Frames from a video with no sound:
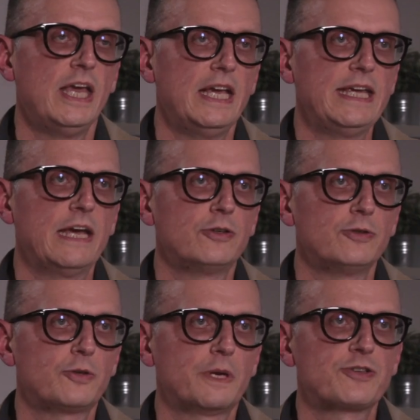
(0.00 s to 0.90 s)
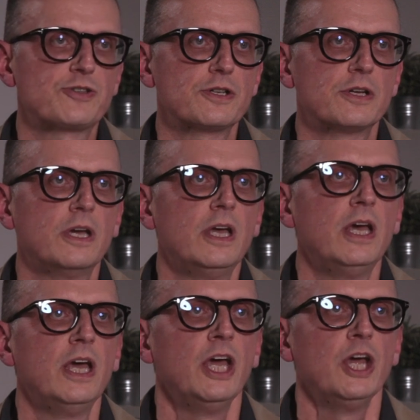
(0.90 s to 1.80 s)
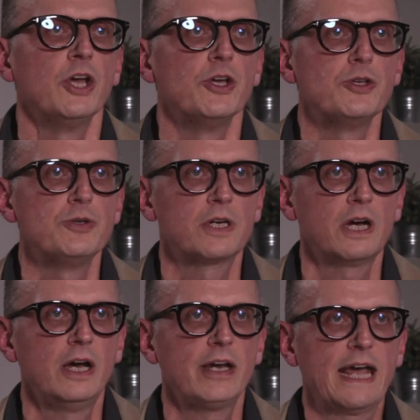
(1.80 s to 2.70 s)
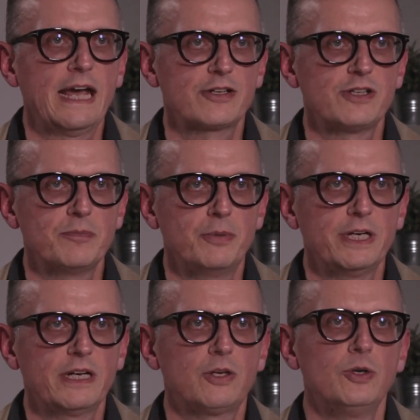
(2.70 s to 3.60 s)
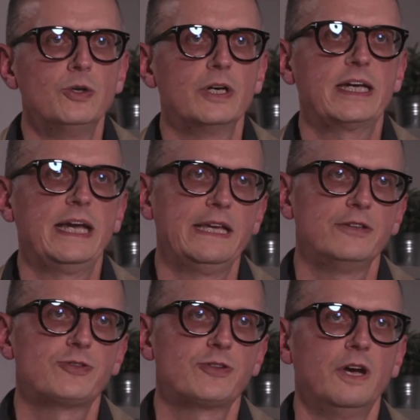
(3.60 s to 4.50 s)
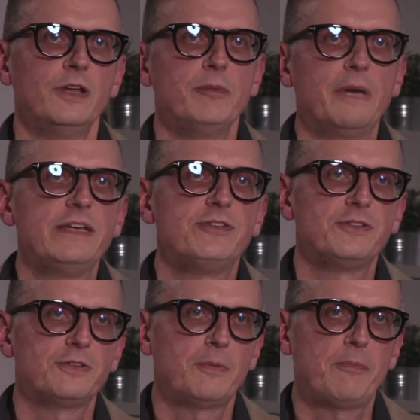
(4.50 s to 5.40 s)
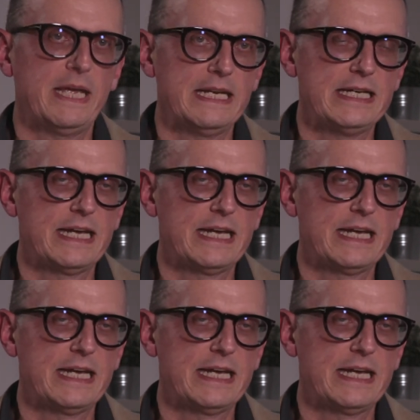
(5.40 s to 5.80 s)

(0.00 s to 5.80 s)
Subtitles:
Yeah, good question. You can't actually bring a court case on the basis of a pending